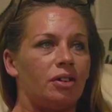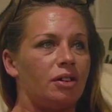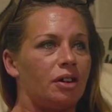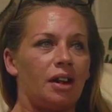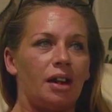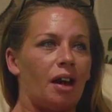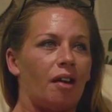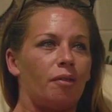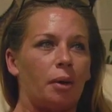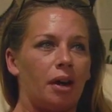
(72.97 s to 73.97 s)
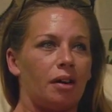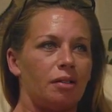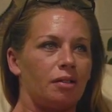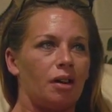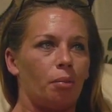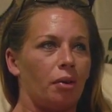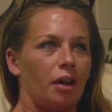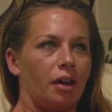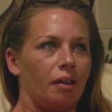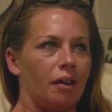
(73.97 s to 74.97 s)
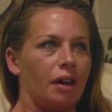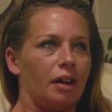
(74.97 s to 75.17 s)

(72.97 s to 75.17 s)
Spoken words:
childhood, I didn't have a bad upbringing or